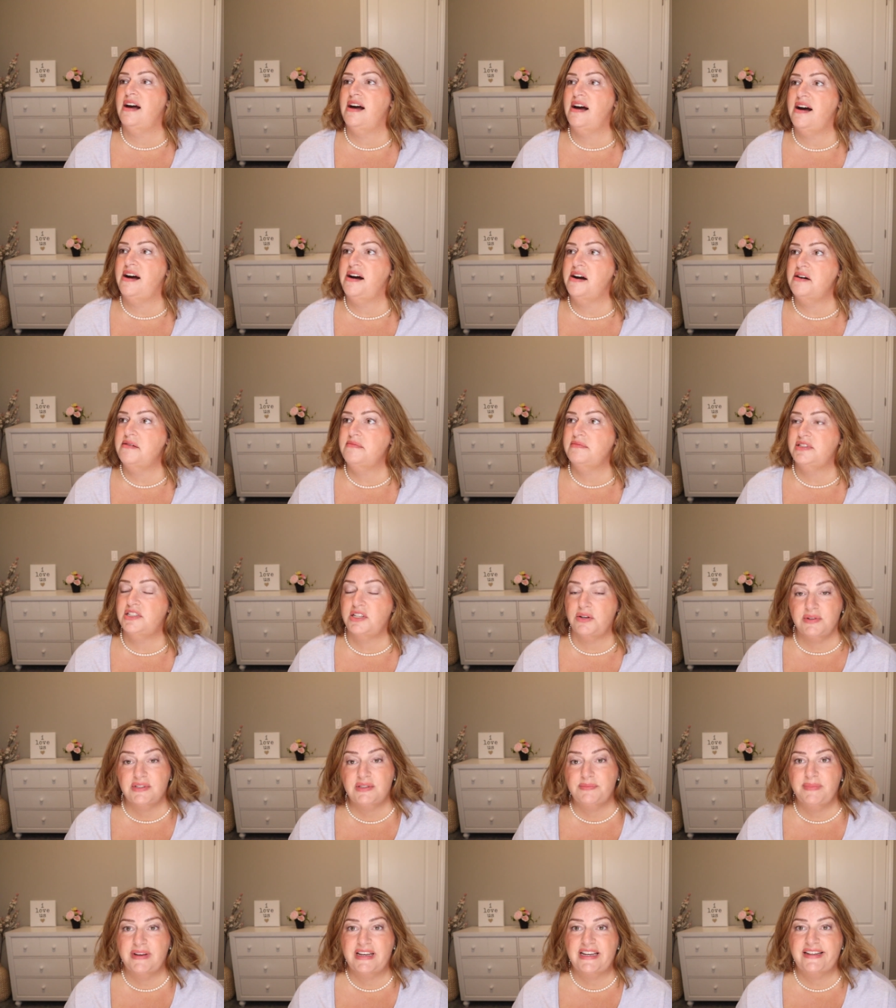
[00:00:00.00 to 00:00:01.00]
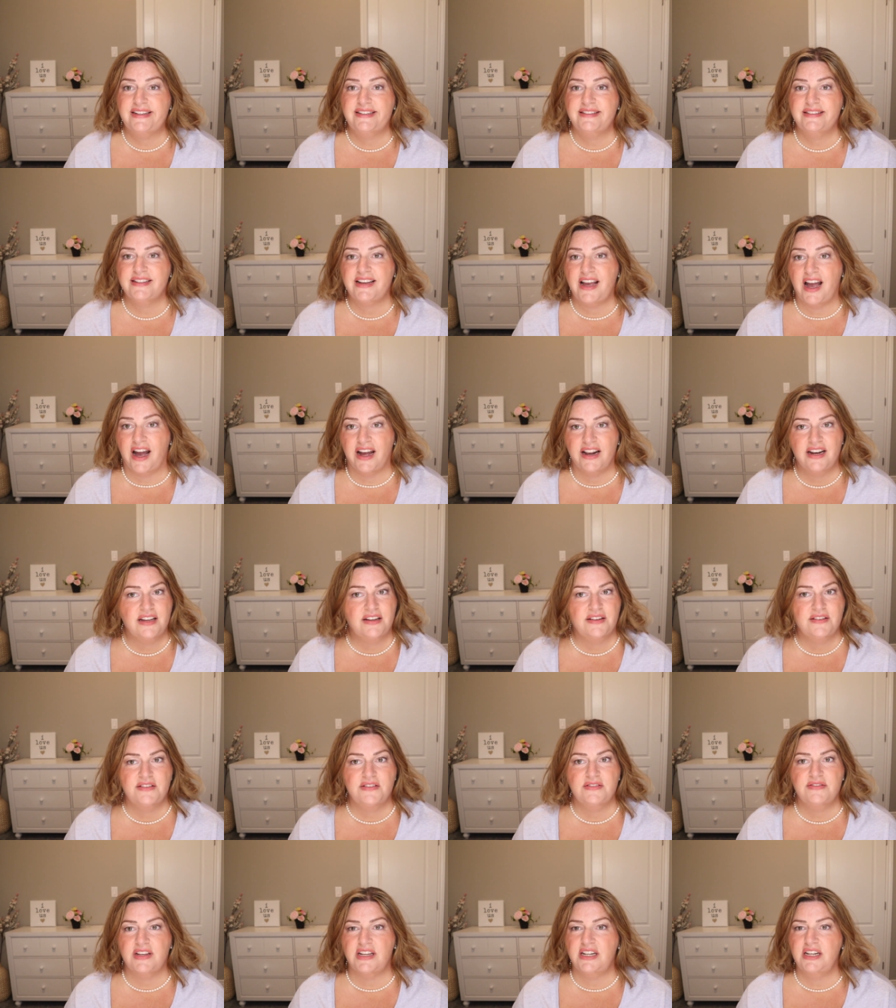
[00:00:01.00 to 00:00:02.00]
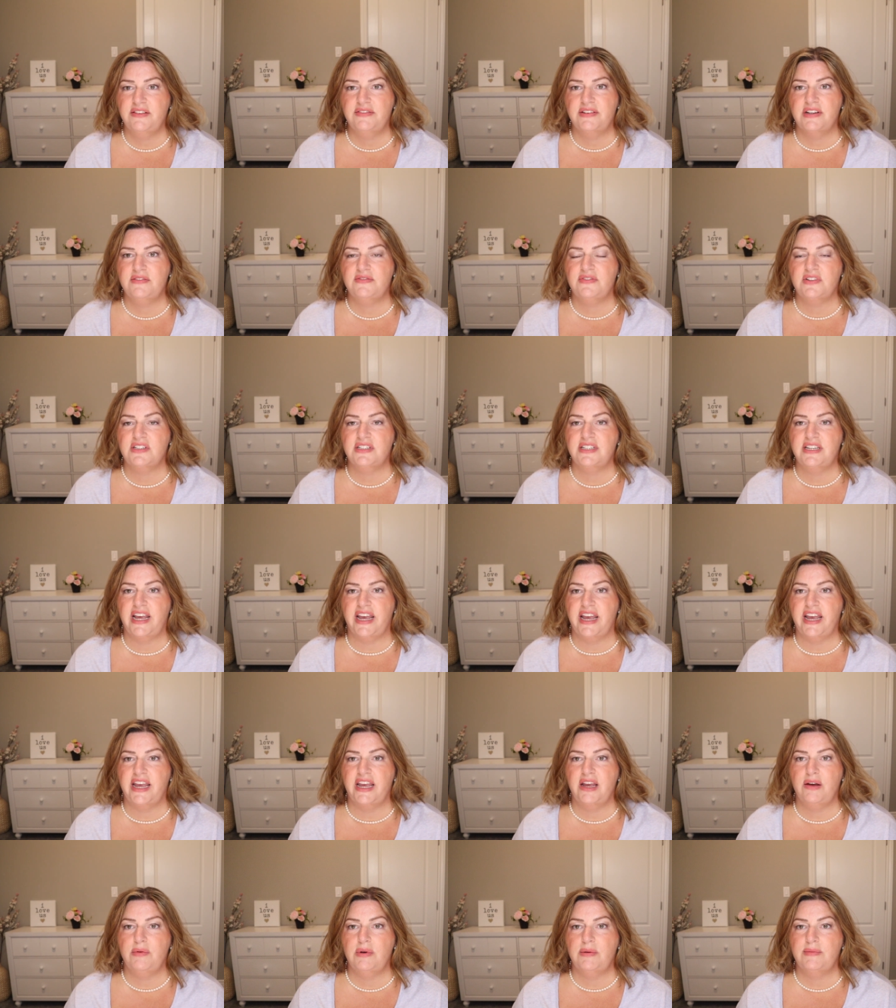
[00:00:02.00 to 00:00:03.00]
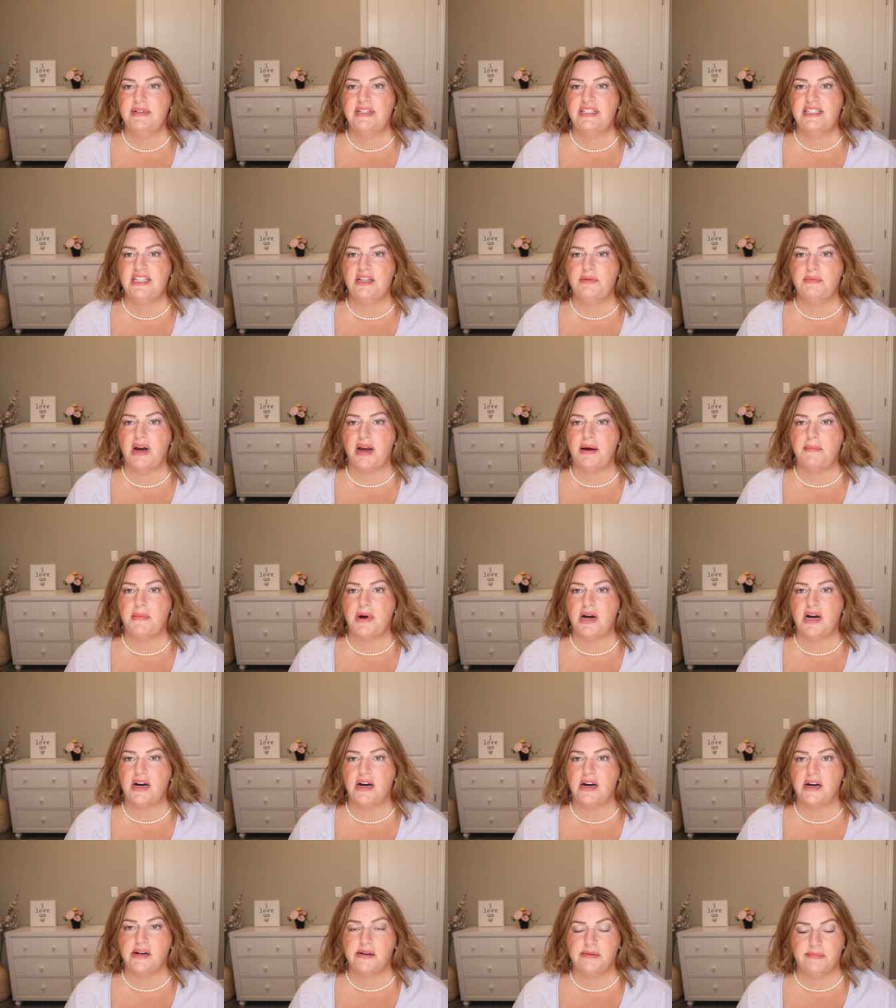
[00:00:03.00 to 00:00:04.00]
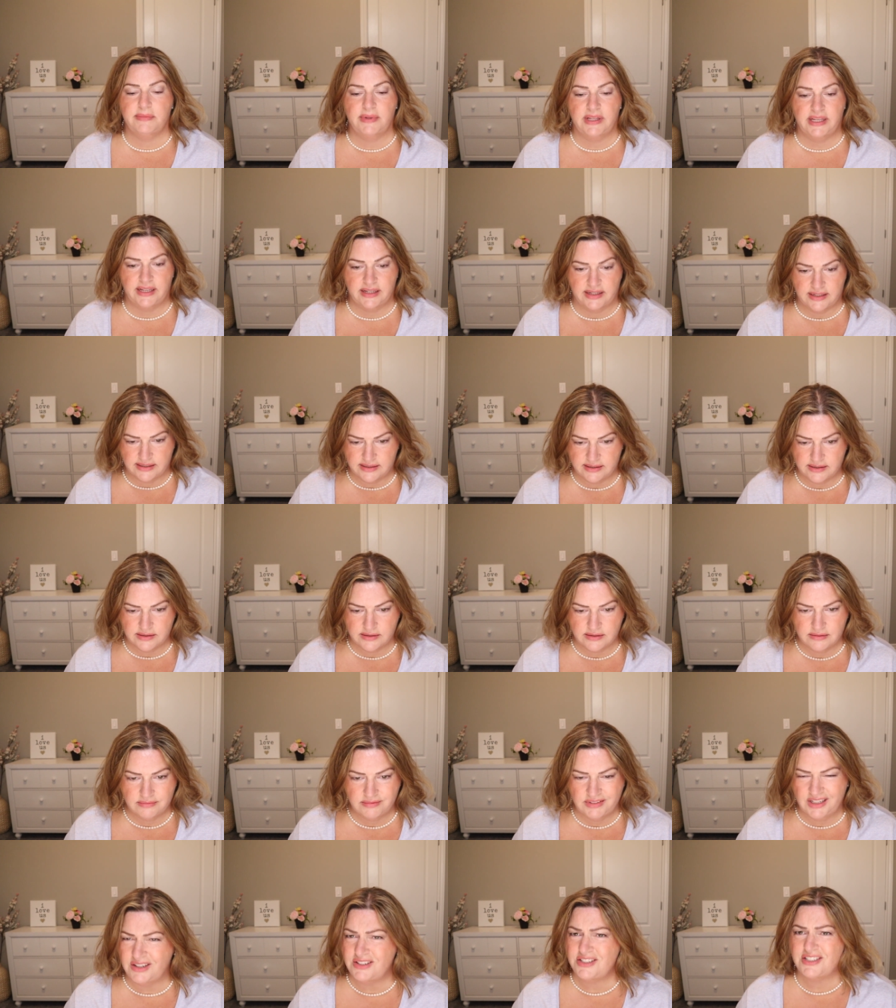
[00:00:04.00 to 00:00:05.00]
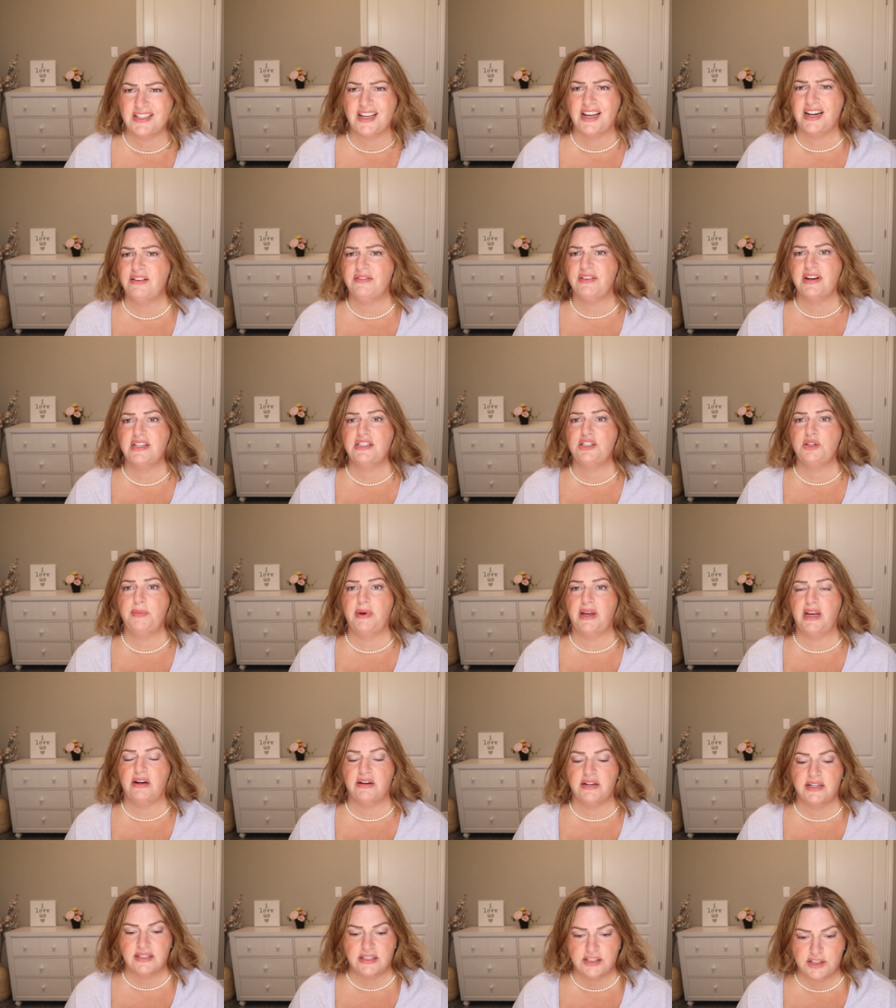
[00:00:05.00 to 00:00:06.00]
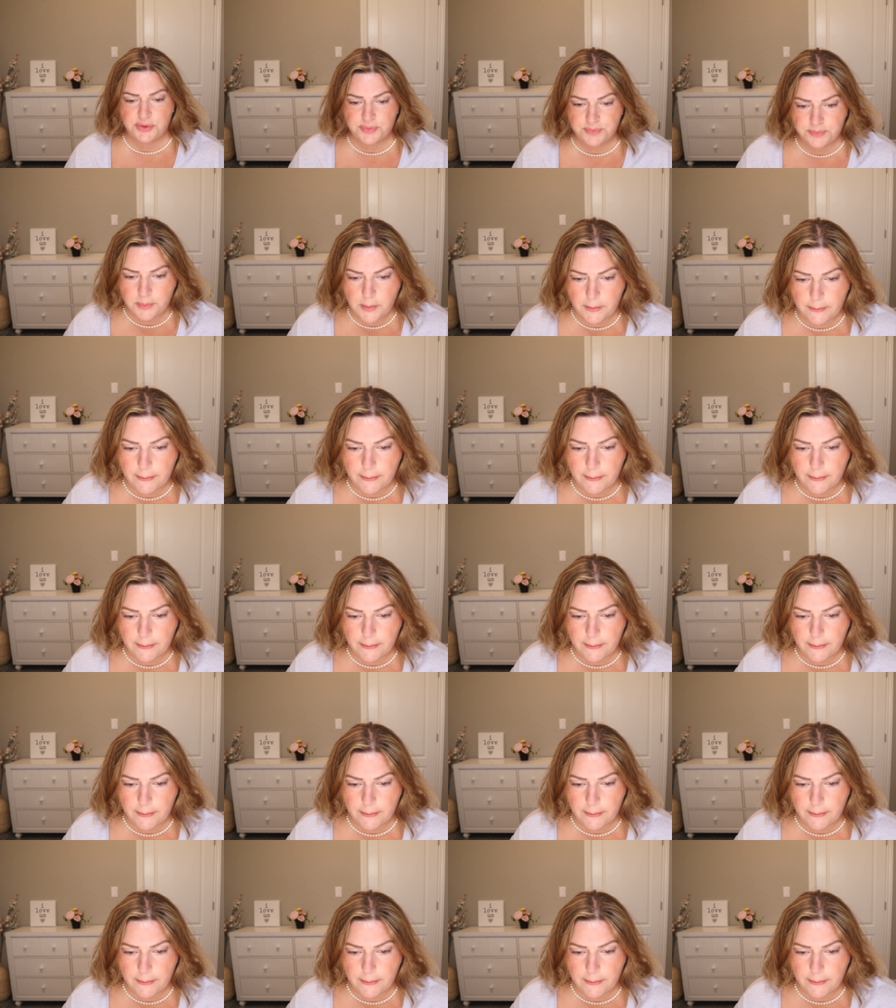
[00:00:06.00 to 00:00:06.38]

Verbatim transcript: Um, so it's been kind of an eventful day. We went to see my mom and you know just kind of ran some errands.